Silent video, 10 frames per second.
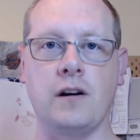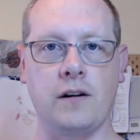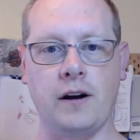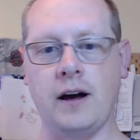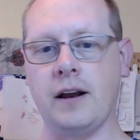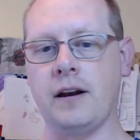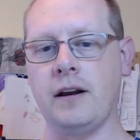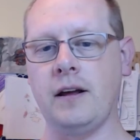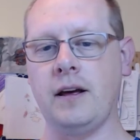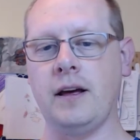are not
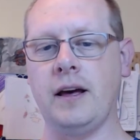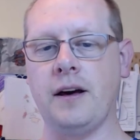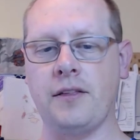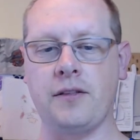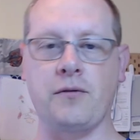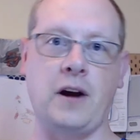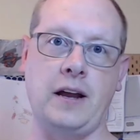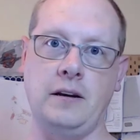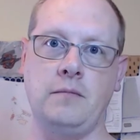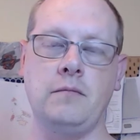a
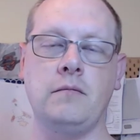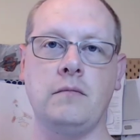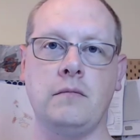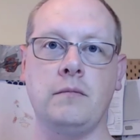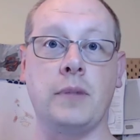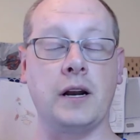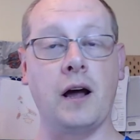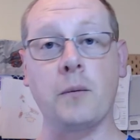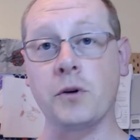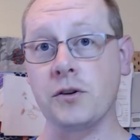threat, but an
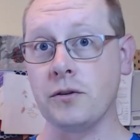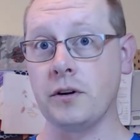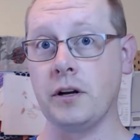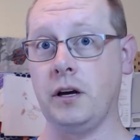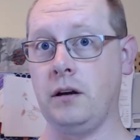opportunity.